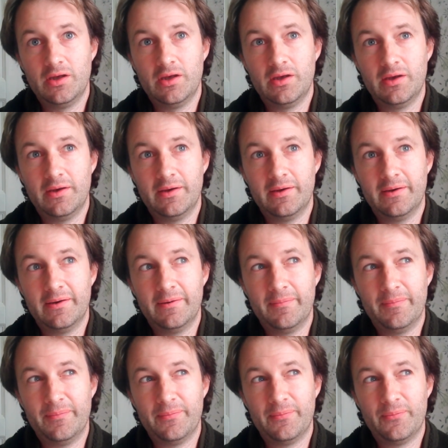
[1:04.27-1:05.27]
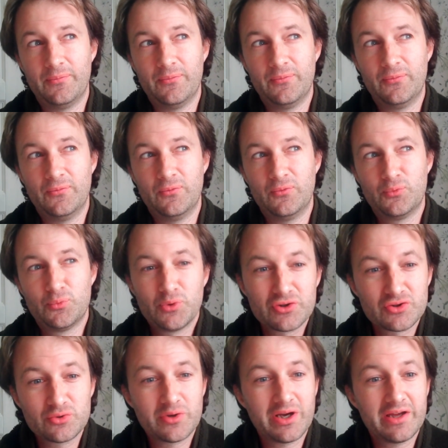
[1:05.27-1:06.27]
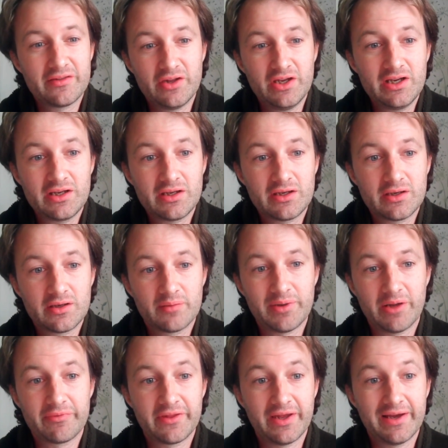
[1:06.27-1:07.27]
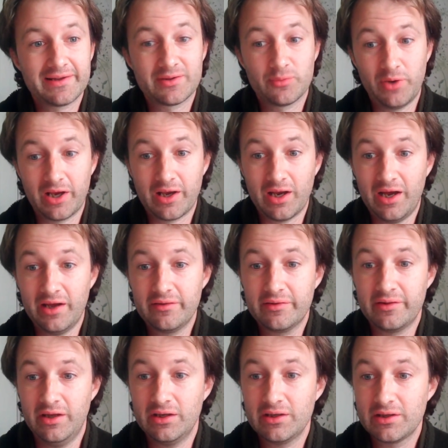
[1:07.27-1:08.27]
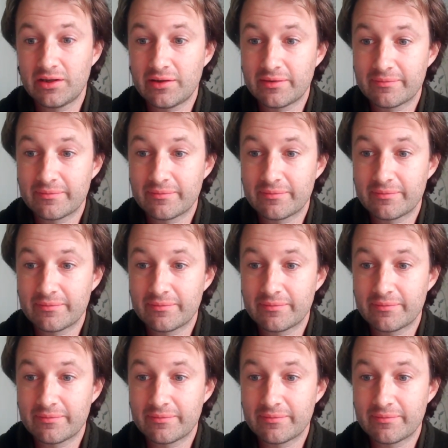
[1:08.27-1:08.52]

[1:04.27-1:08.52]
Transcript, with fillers: um, what do I think about that? Well, I think,